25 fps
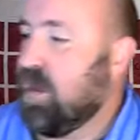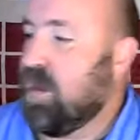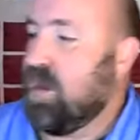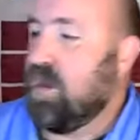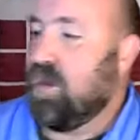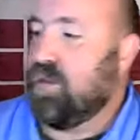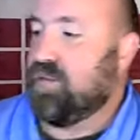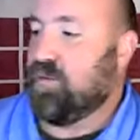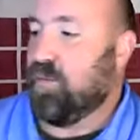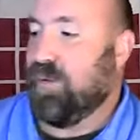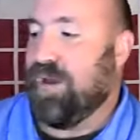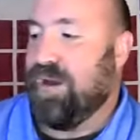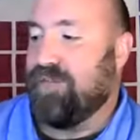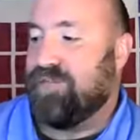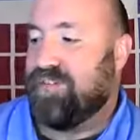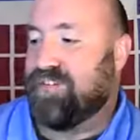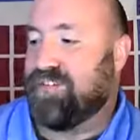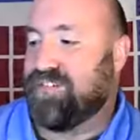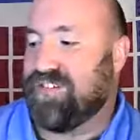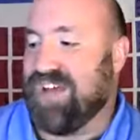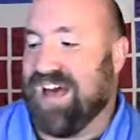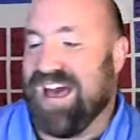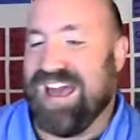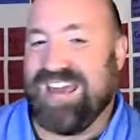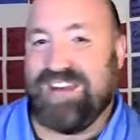So we have a
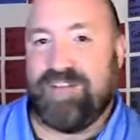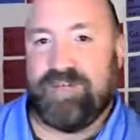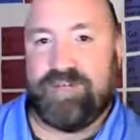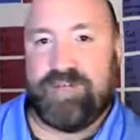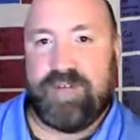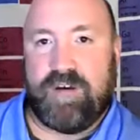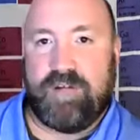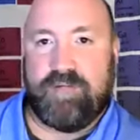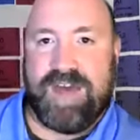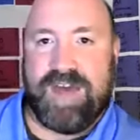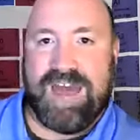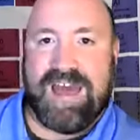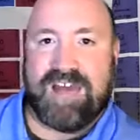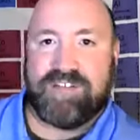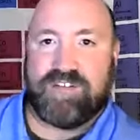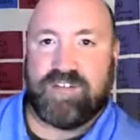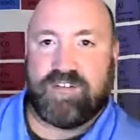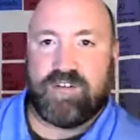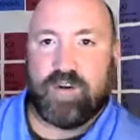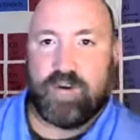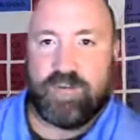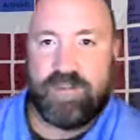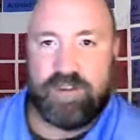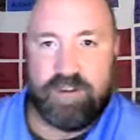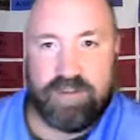side of
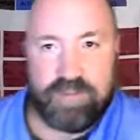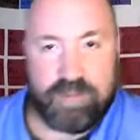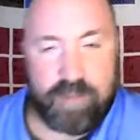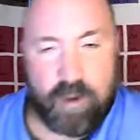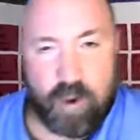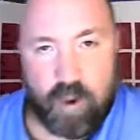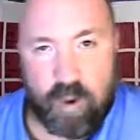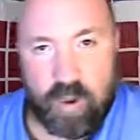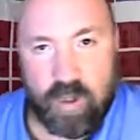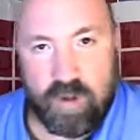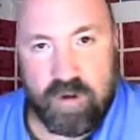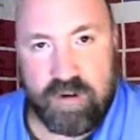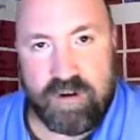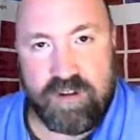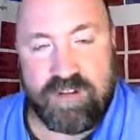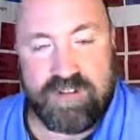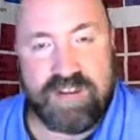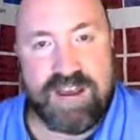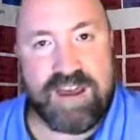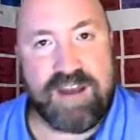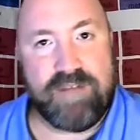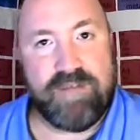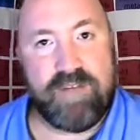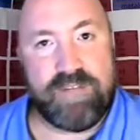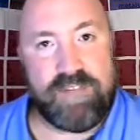acetone that is polar and a
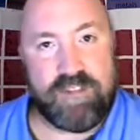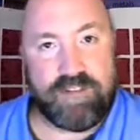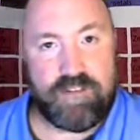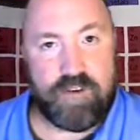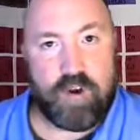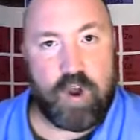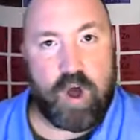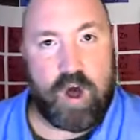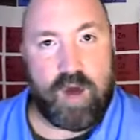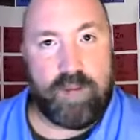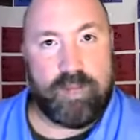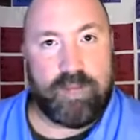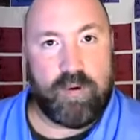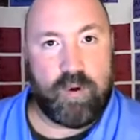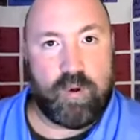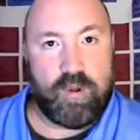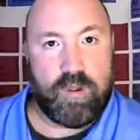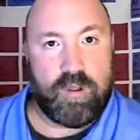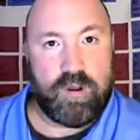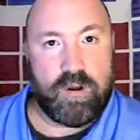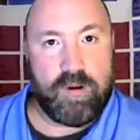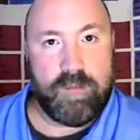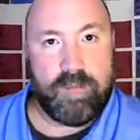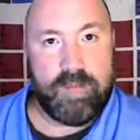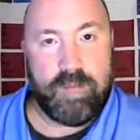side of it that's
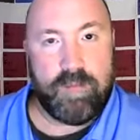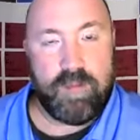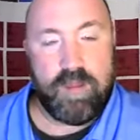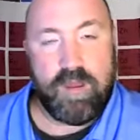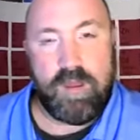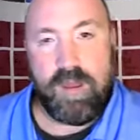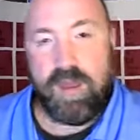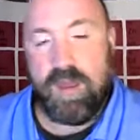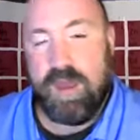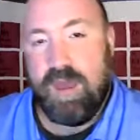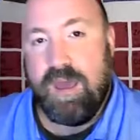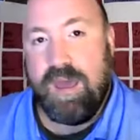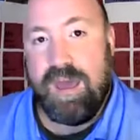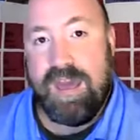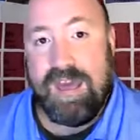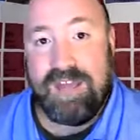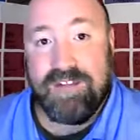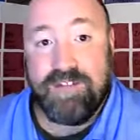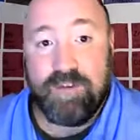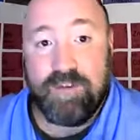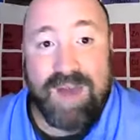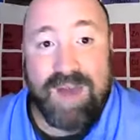non-polar. So